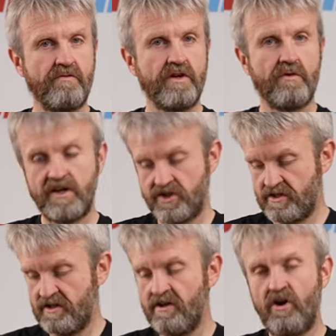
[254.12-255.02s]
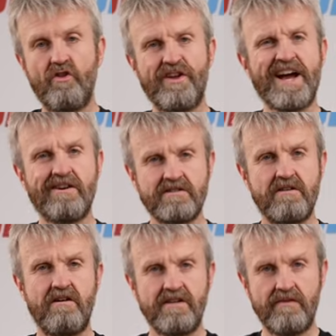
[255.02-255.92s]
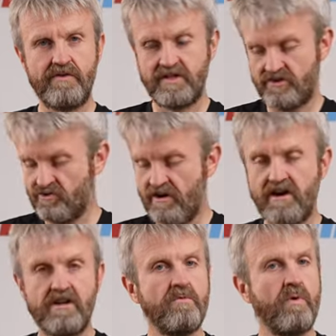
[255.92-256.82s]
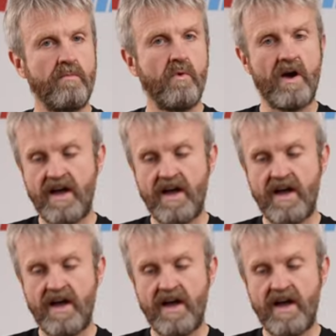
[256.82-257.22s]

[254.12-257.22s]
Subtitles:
configuration, on the outside if it's dry and you want more